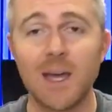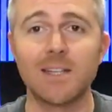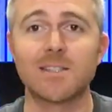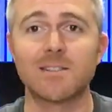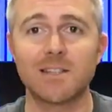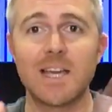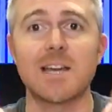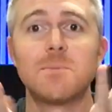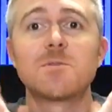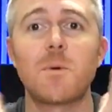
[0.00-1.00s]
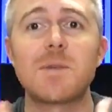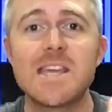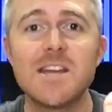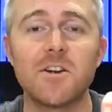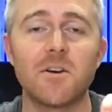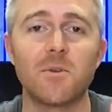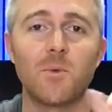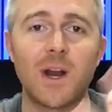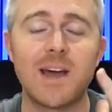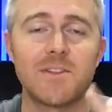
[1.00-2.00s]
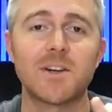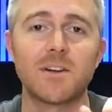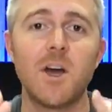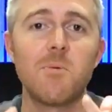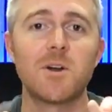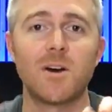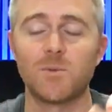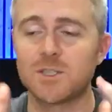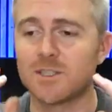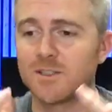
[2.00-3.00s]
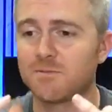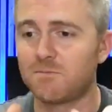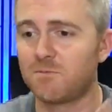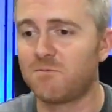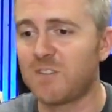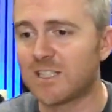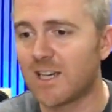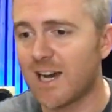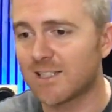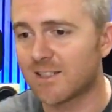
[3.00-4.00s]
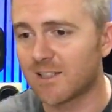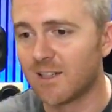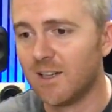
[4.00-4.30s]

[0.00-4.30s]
and it's it comes from here when I have the helmet on, which is fantastic.